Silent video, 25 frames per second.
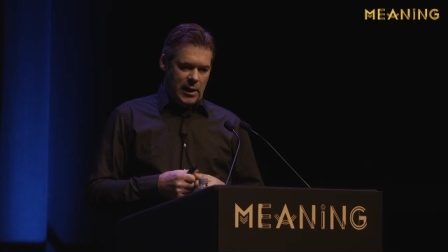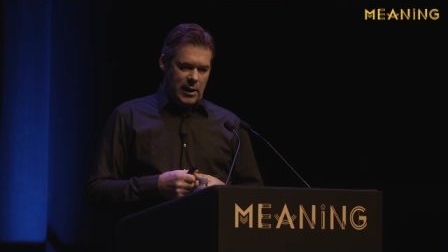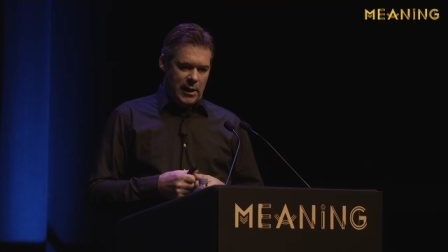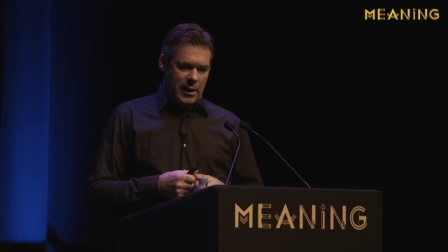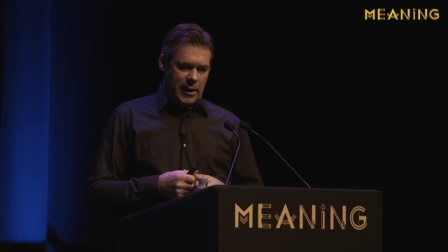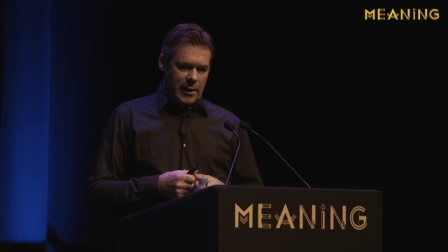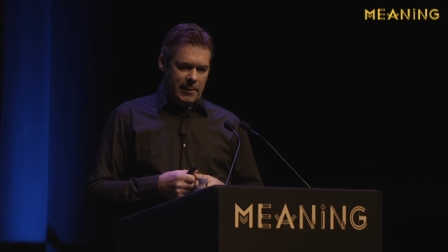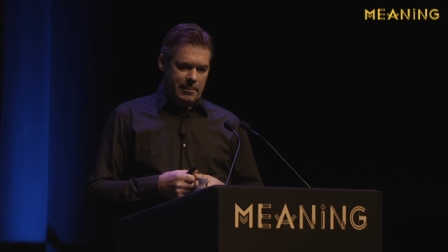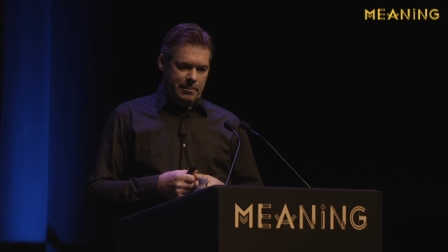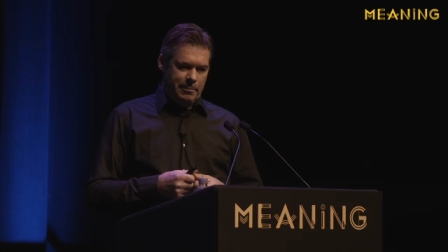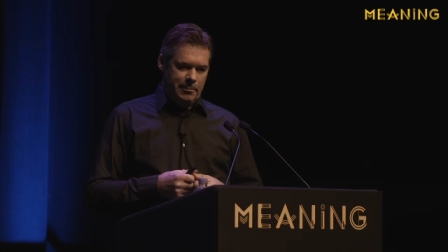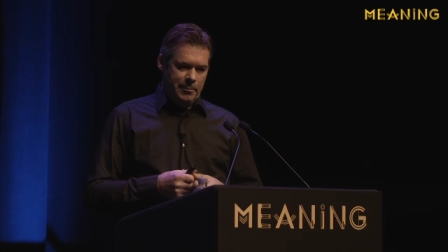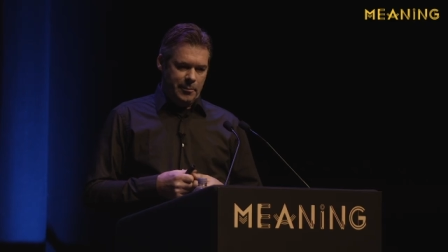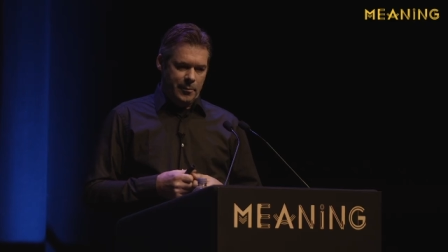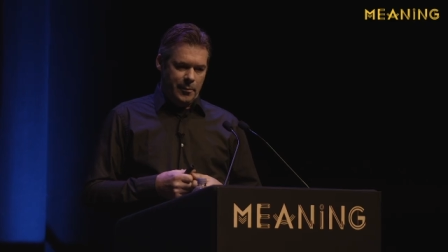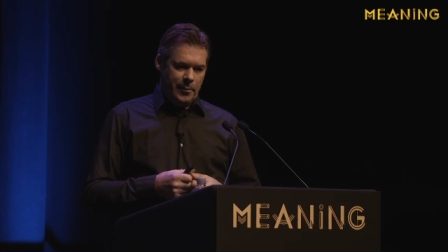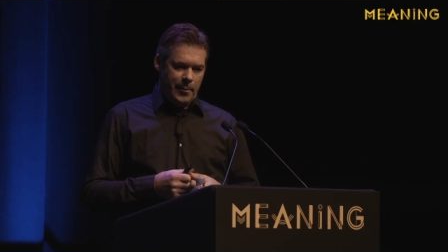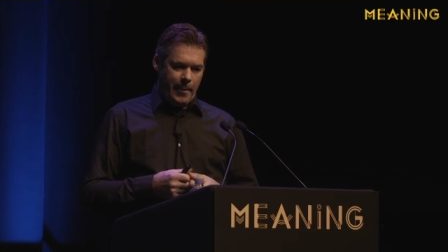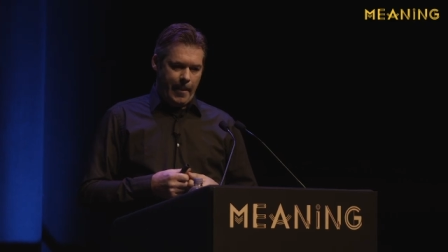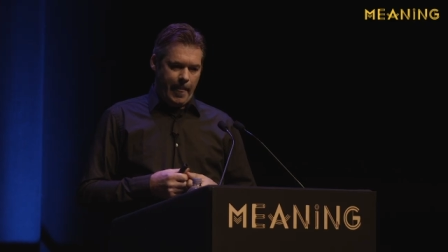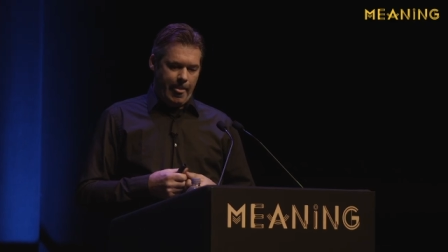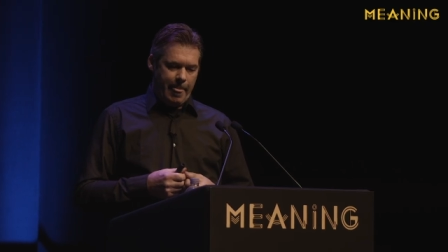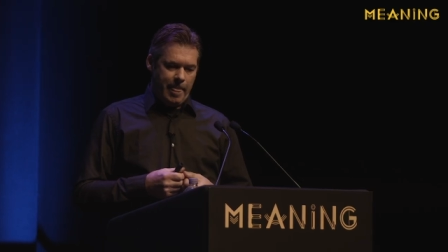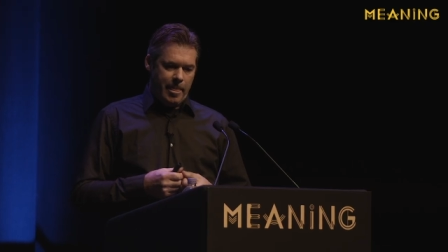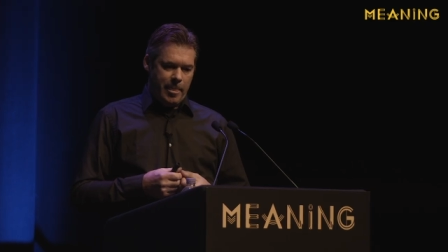Um,
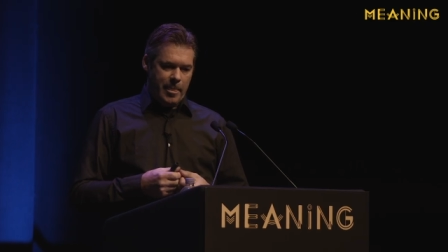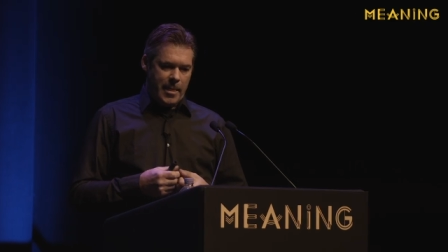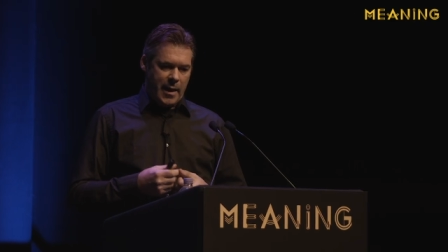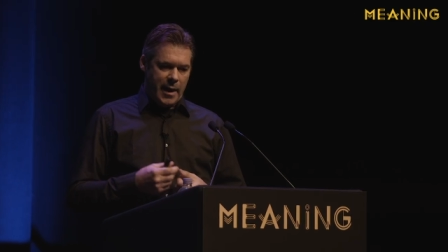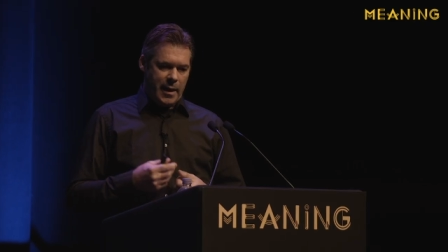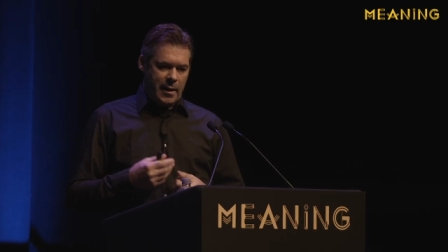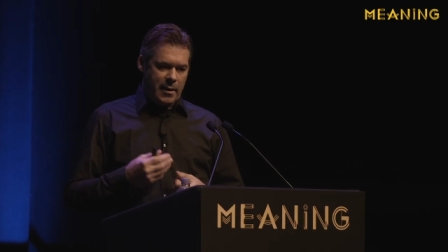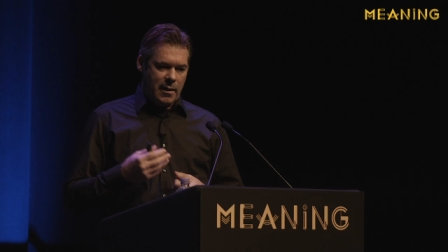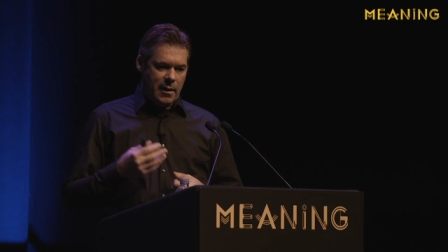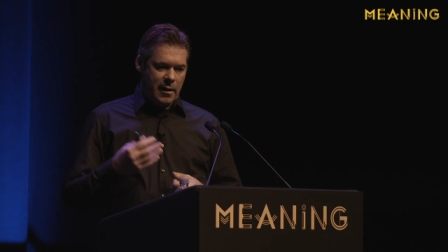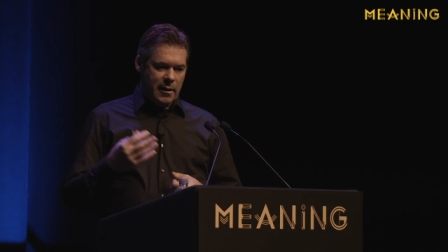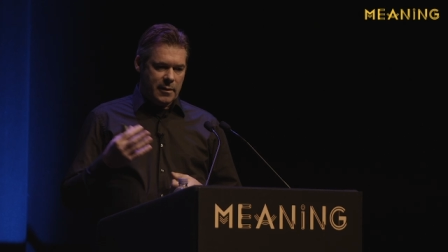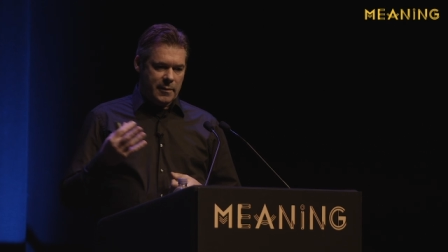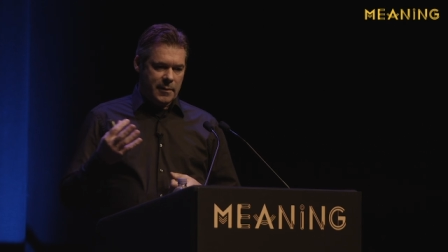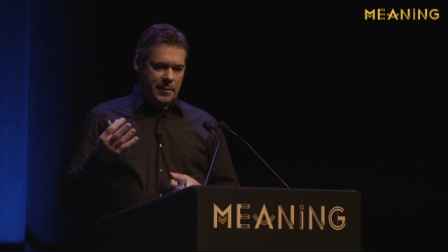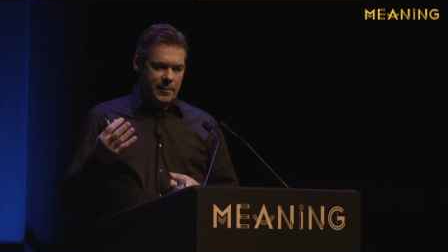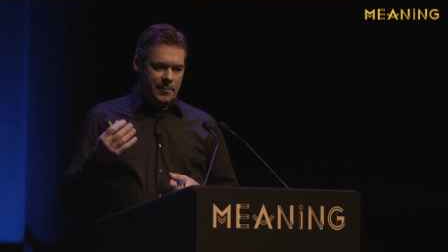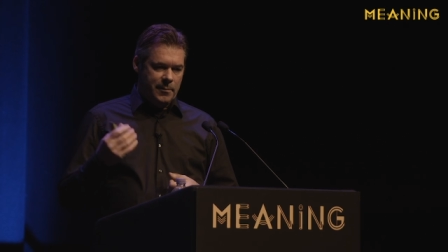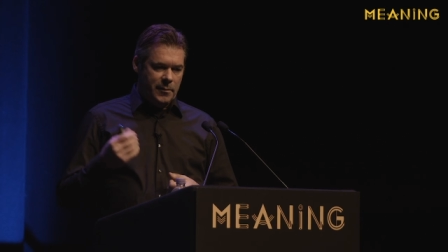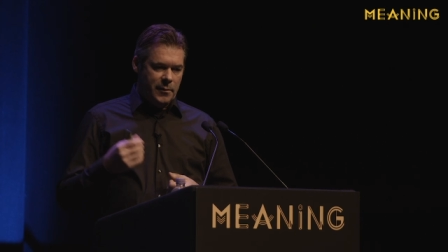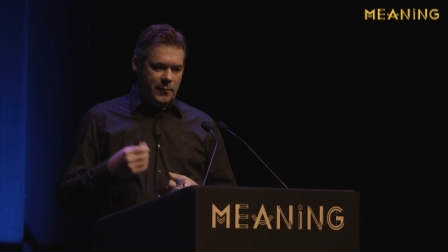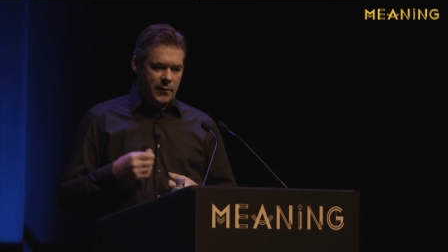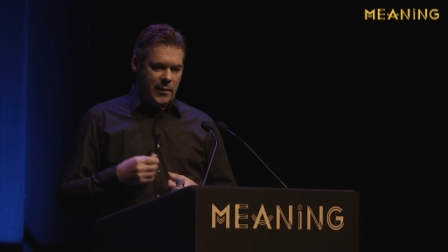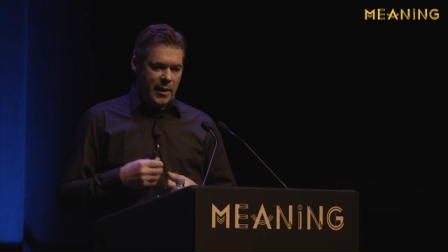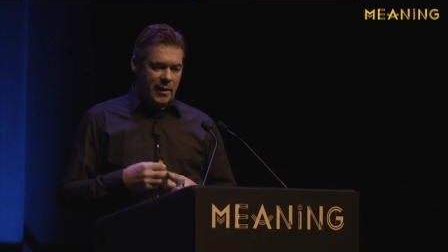there are
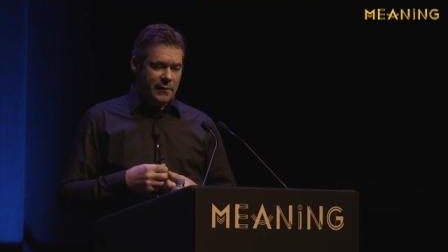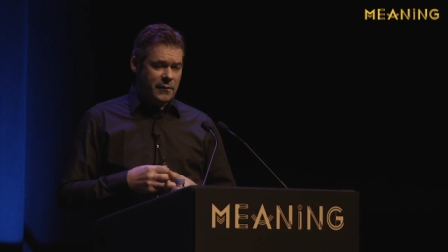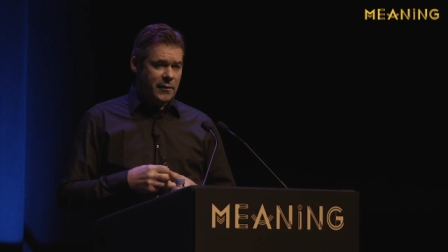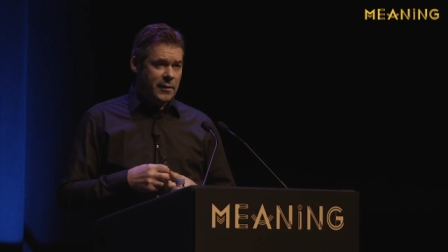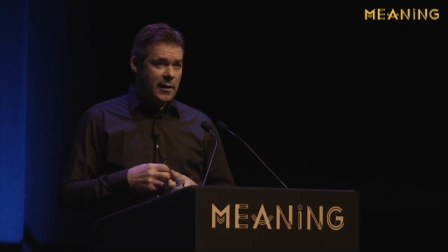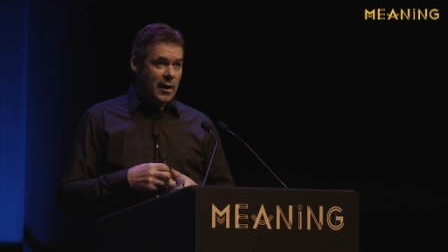we have